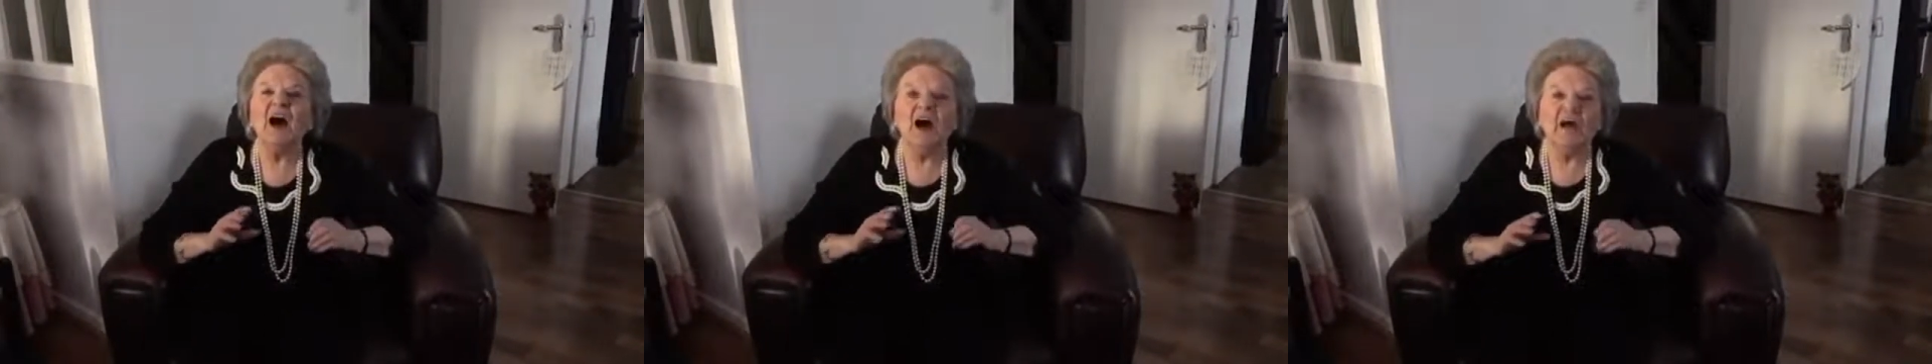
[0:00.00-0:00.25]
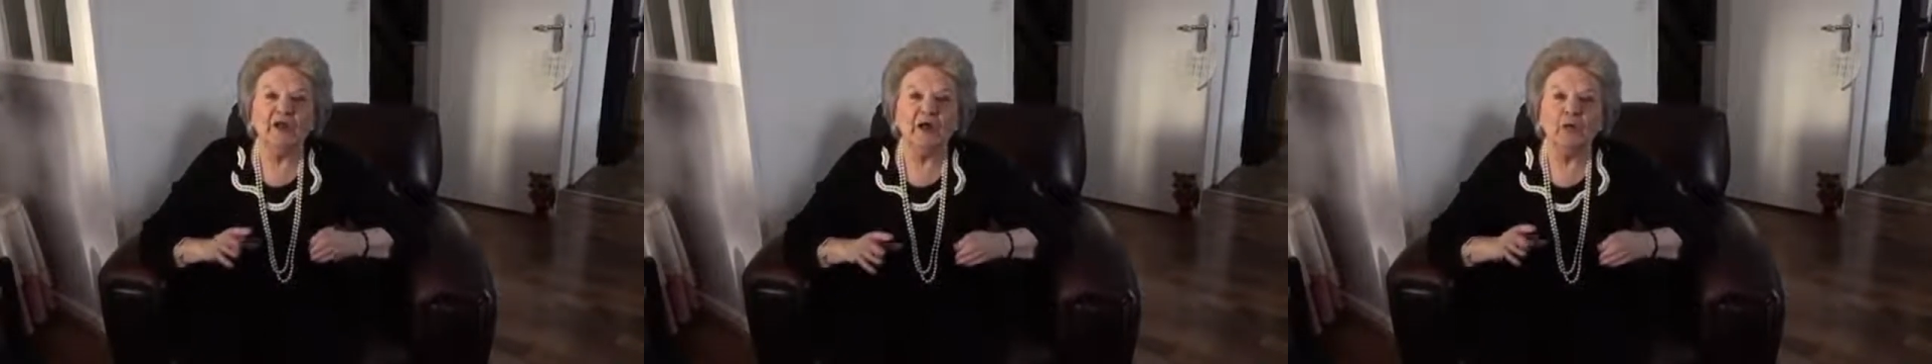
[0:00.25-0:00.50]

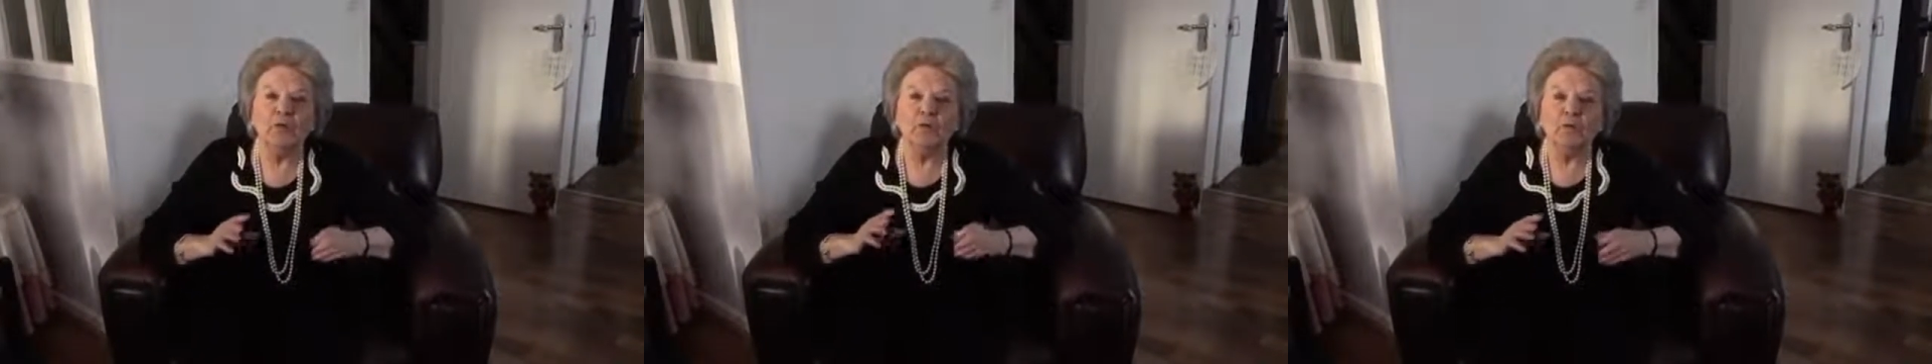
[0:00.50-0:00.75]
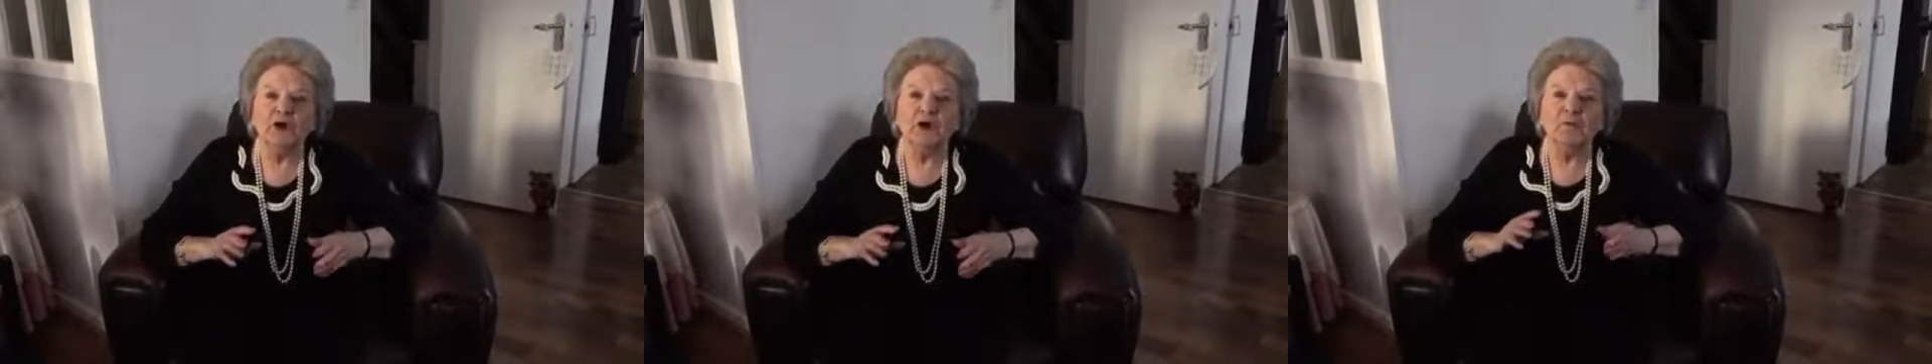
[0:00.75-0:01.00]
and help
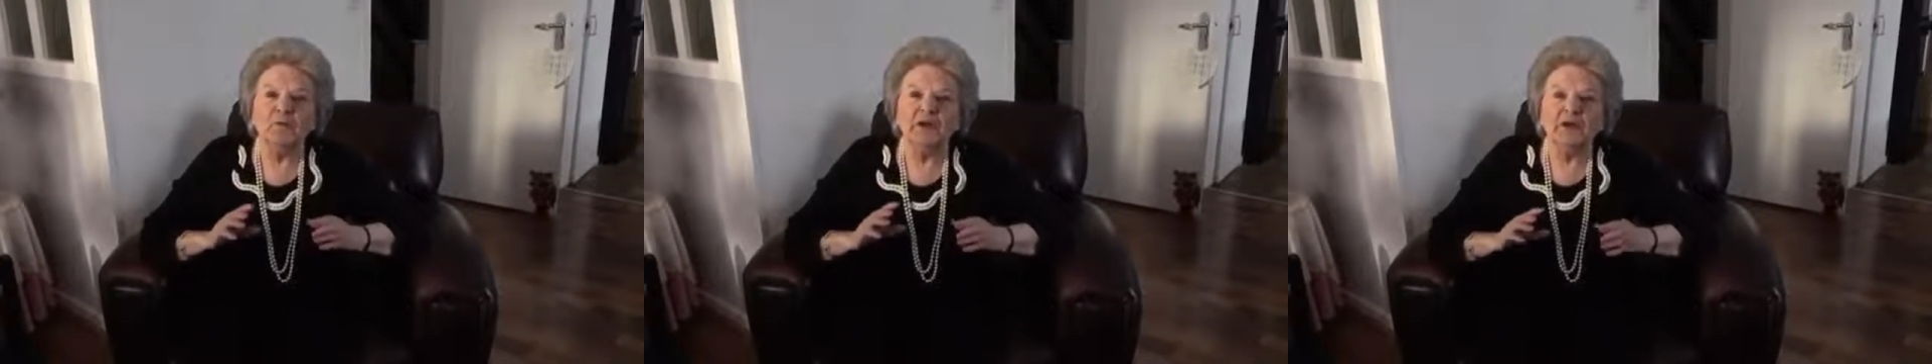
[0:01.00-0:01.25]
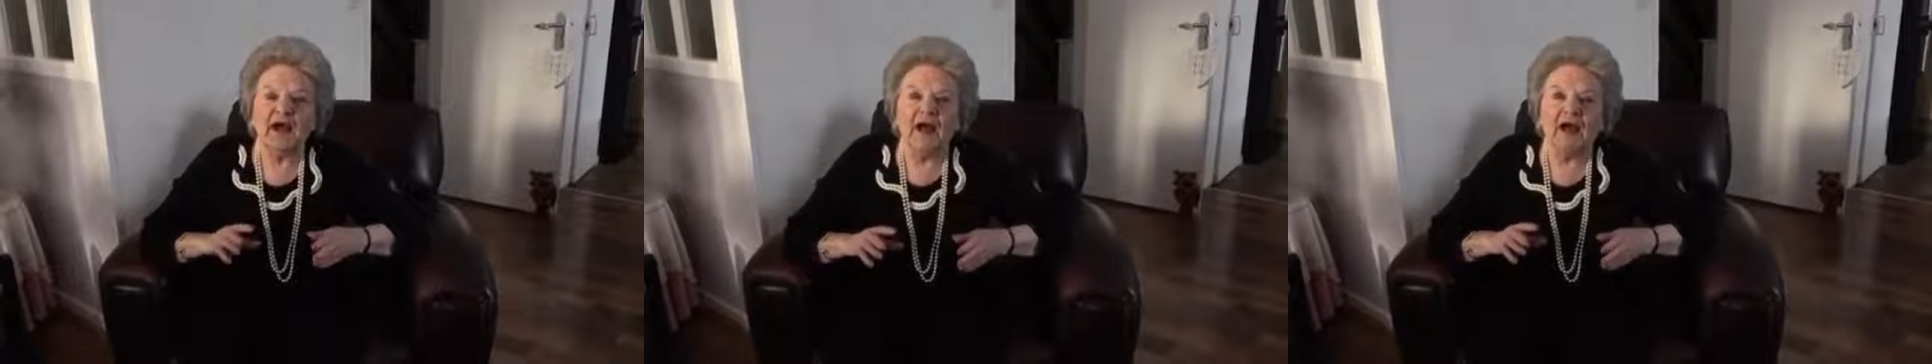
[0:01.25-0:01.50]
where
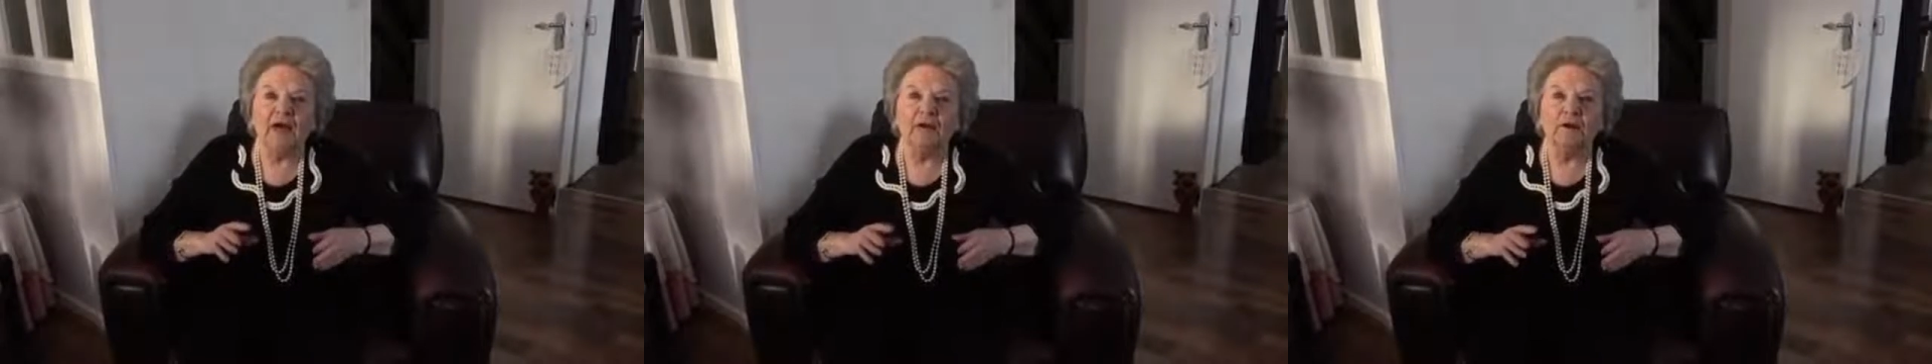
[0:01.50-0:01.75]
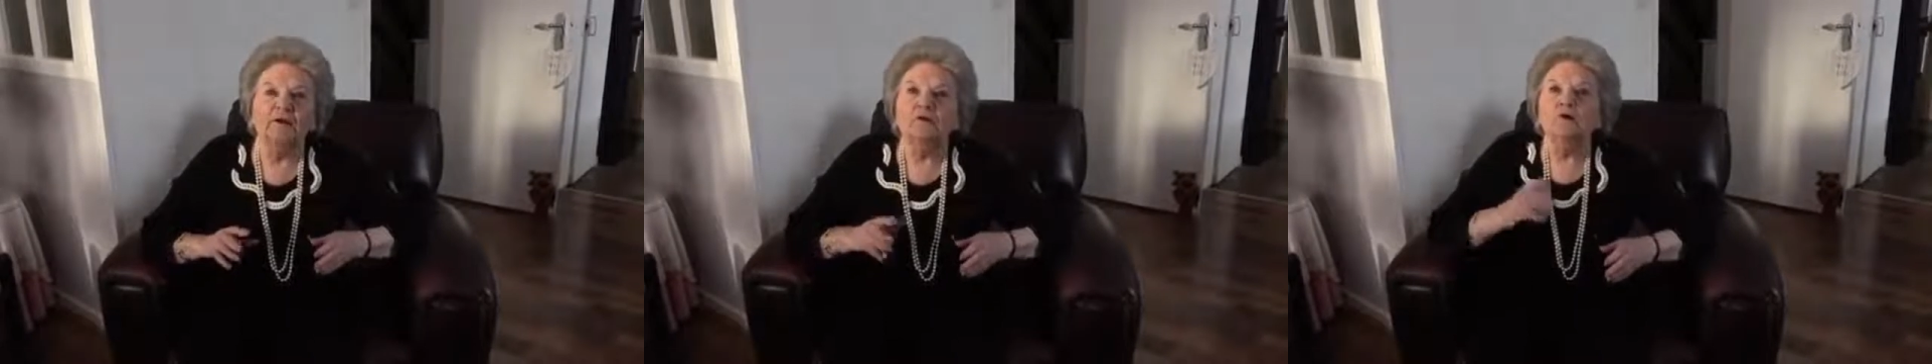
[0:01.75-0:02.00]
we can.